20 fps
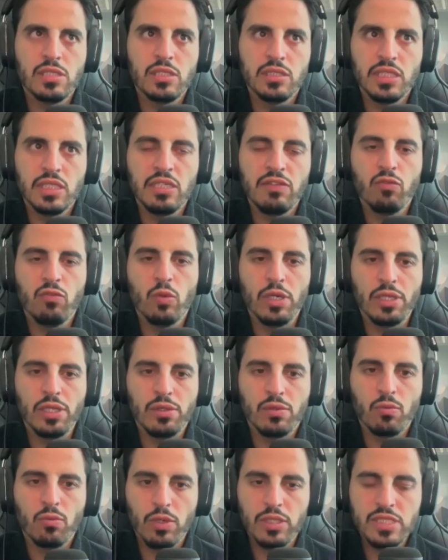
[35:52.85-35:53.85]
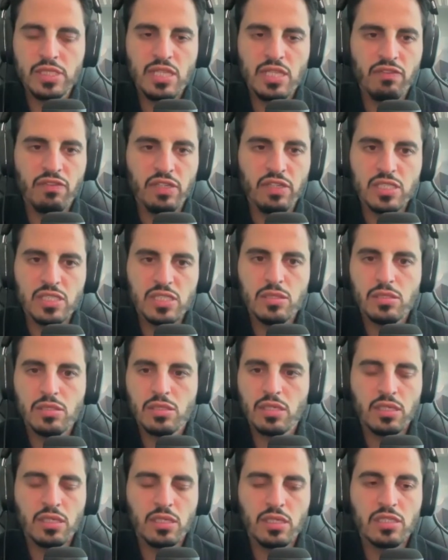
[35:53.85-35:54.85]
leave with once they've
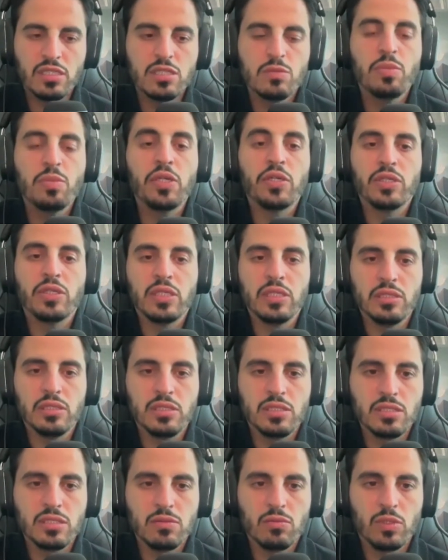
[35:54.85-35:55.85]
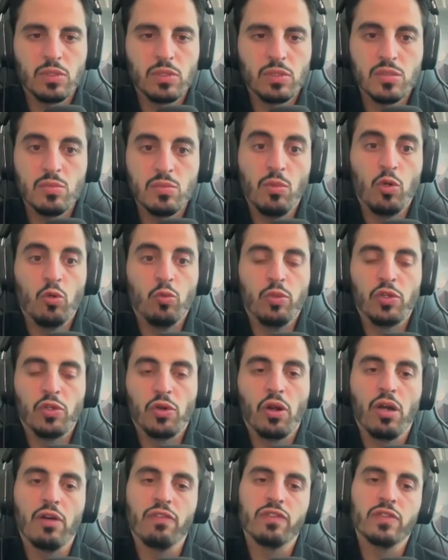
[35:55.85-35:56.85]
experienced what
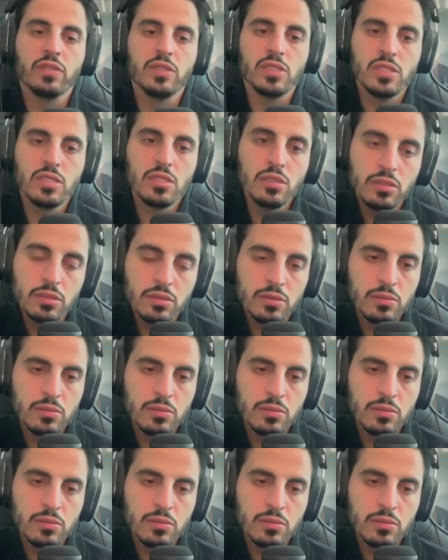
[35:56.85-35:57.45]
Smobler offers?